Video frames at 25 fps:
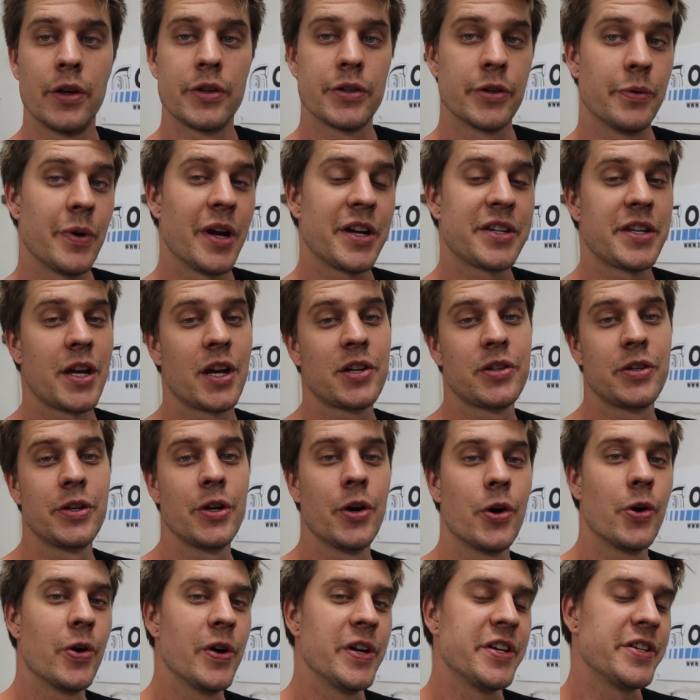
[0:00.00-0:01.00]
So Rex
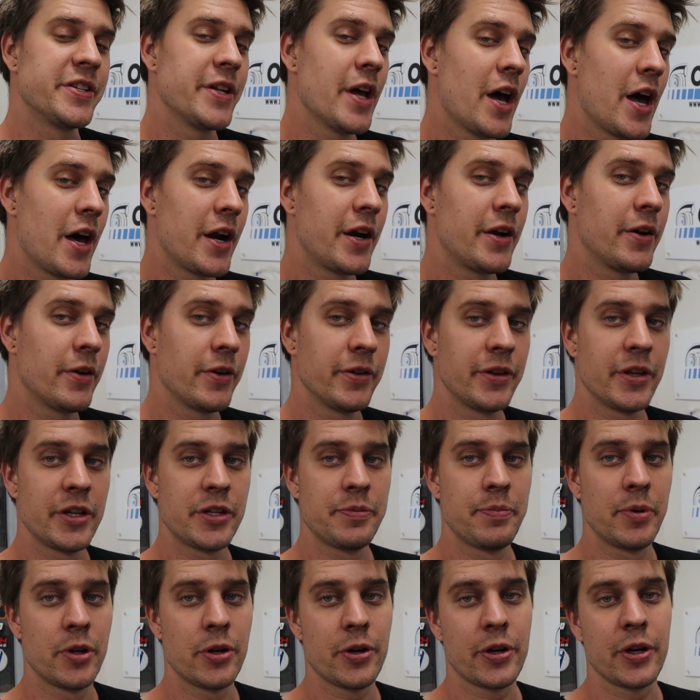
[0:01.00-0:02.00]
actually already started on
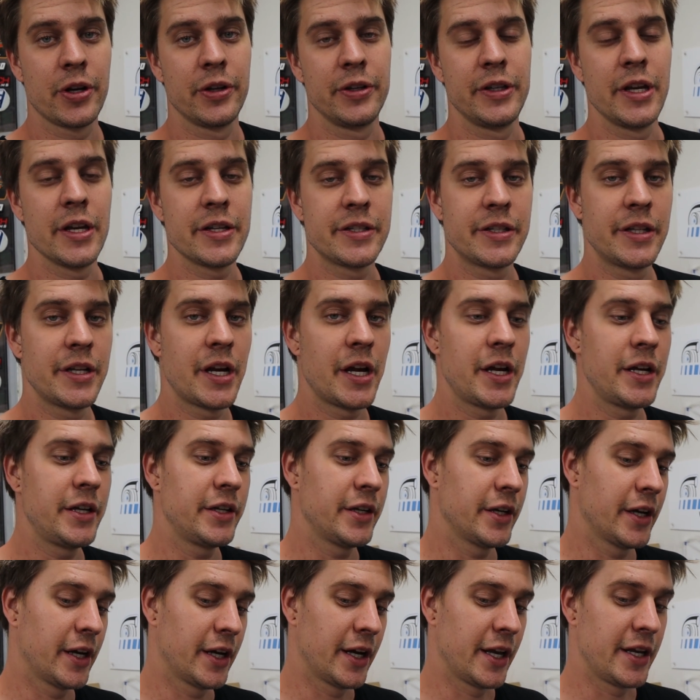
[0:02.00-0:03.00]
this block
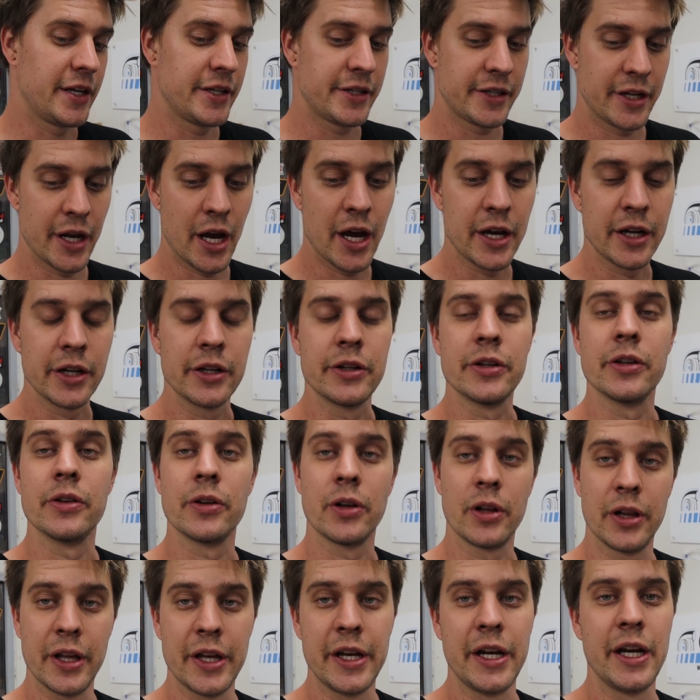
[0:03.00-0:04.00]
yesterday. Uh, he started
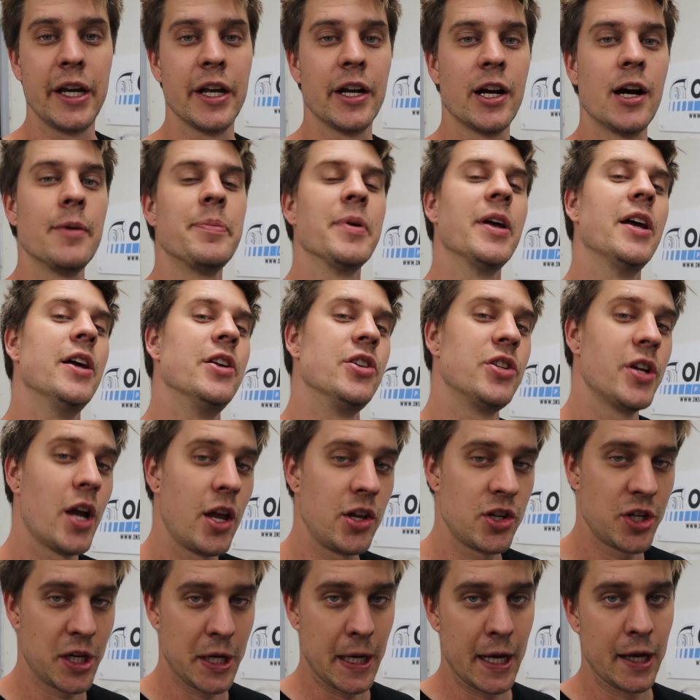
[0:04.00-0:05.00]
cleaning it up and
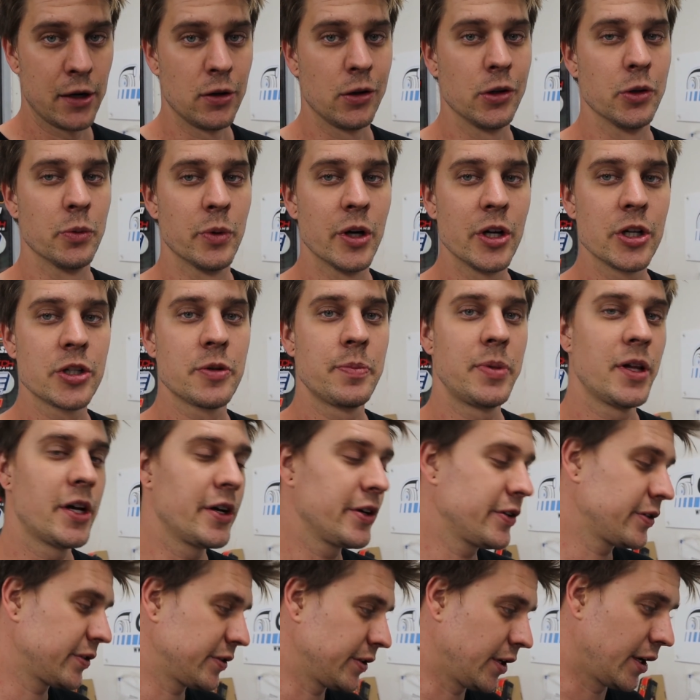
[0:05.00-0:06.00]
changing out all the Welsh
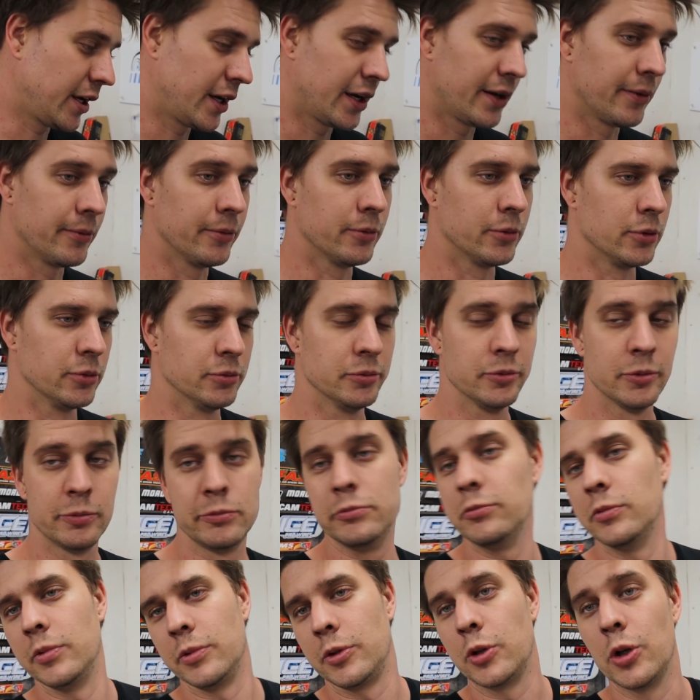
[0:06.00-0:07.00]
plugs. Uh, we'll
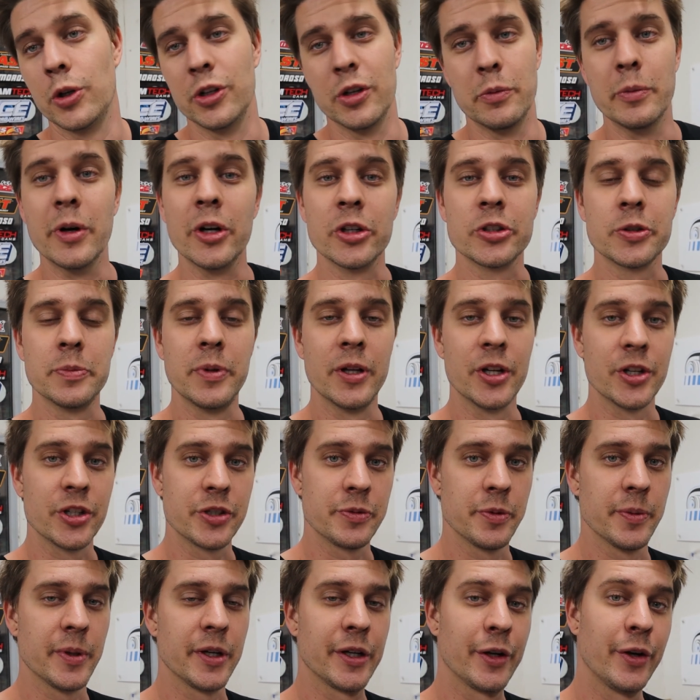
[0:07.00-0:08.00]
call them Welsh
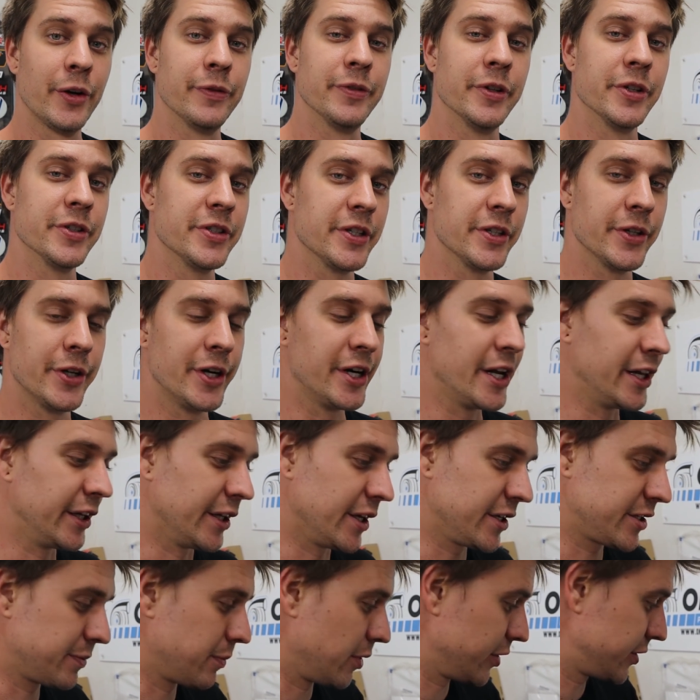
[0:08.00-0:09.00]
plugs, but obviously on an
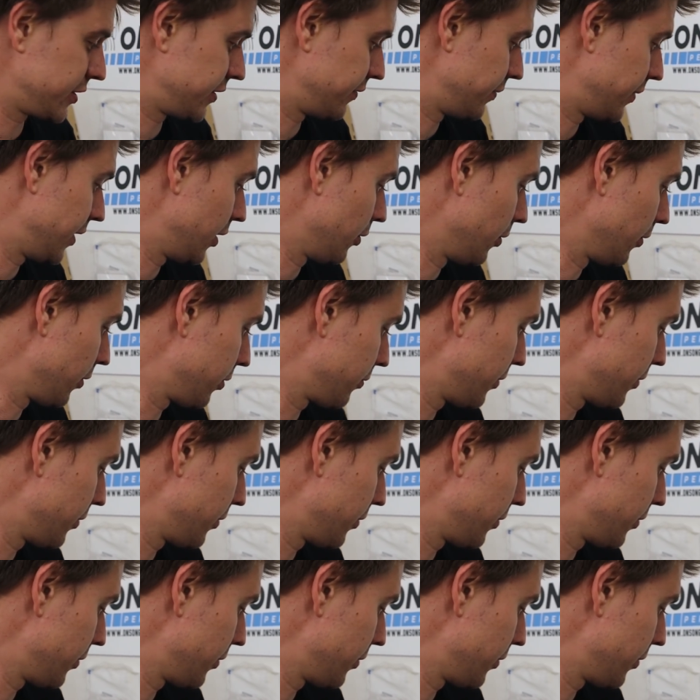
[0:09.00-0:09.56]
L S most of they're all